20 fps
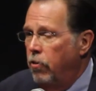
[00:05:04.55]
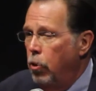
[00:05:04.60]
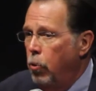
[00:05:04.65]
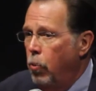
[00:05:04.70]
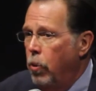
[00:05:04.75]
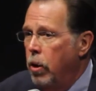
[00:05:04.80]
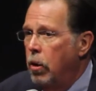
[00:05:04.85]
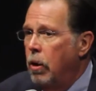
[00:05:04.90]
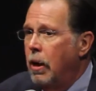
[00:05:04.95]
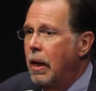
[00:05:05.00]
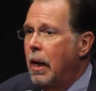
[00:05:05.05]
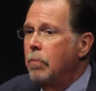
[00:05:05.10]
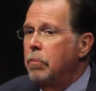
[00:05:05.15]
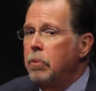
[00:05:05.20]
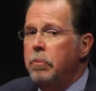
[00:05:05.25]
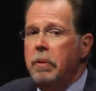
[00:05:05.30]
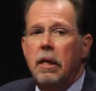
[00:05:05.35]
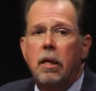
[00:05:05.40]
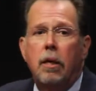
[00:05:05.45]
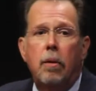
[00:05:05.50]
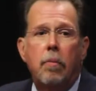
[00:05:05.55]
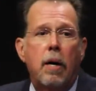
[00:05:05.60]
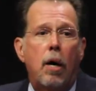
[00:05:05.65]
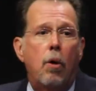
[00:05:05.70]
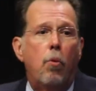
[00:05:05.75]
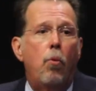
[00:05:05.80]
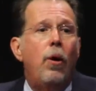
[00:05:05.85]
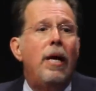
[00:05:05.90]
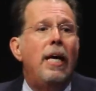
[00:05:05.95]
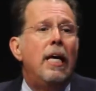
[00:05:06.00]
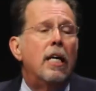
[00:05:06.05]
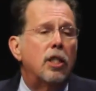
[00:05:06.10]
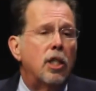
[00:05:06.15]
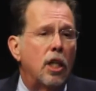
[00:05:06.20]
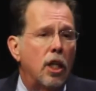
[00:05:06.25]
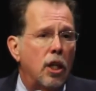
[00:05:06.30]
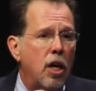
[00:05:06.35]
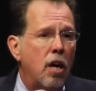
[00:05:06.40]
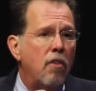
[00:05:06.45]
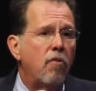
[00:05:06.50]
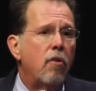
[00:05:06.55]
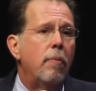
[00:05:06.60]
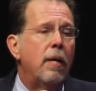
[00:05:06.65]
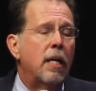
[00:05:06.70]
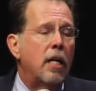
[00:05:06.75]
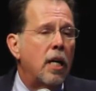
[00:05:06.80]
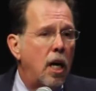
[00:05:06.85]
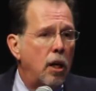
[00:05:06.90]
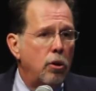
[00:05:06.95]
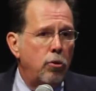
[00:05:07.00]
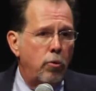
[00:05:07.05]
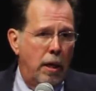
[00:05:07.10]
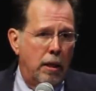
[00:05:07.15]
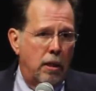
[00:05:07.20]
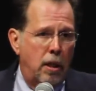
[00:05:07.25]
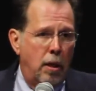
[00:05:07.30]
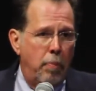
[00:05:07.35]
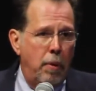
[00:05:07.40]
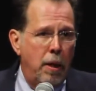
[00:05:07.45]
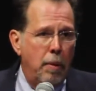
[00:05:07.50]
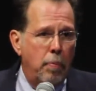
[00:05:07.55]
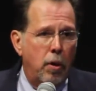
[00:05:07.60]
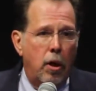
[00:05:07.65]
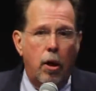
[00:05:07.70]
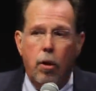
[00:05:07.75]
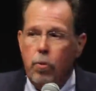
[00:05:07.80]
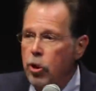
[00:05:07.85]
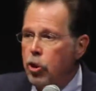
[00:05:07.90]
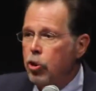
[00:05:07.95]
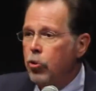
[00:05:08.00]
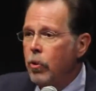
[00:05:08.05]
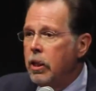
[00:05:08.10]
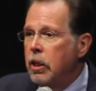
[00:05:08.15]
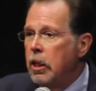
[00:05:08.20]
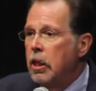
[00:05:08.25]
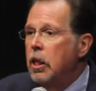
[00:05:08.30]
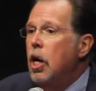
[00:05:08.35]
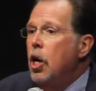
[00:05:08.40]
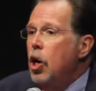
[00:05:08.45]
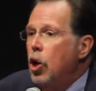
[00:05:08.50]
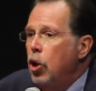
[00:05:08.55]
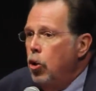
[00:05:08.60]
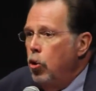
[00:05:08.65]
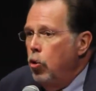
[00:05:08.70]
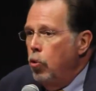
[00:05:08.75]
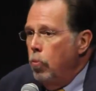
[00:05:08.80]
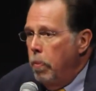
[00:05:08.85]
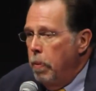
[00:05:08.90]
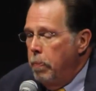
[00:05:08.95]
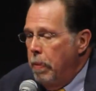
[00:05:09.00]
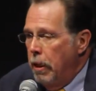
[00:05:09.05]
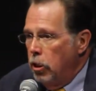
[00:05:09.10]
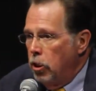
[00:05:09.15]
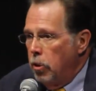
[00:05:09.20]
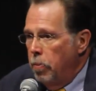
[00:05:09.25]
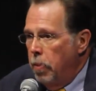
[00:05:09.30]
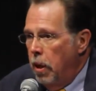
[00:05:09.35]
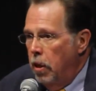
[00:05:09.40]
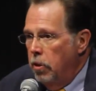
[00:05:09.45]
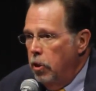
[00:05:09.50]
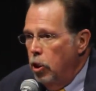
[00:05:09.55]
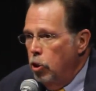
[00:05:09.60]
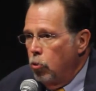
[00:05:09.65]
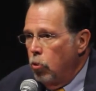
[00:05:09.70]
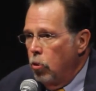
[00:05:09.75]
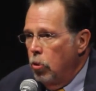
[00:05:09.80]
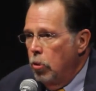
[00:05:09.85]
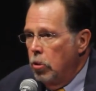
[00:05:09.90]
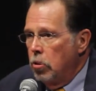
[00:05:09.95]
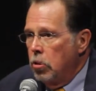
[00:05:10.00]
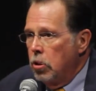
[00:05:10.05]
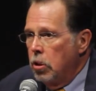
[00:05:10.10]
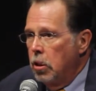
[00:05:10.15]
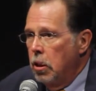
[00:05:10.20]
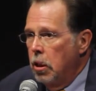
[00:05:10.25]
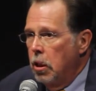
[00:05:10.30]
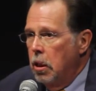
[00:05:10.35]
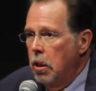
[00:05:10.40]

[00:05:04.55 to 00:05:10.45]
if you will. And I'm speaking about we as in government contracting people are restricted based upon these rules.